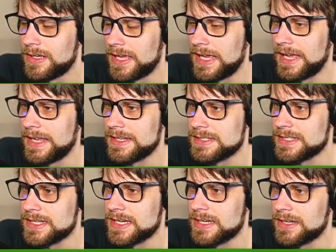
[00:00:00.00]

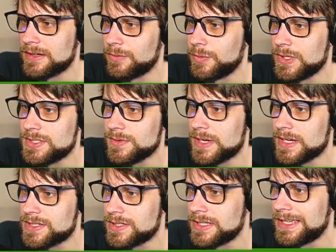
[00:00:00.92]
And we do
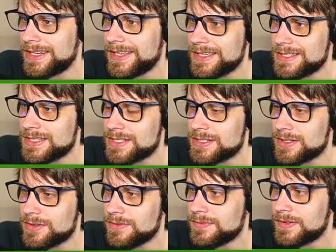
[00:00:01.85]
actually get a
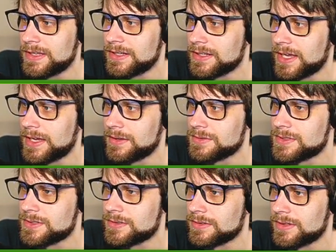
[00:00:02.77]
surf encounter.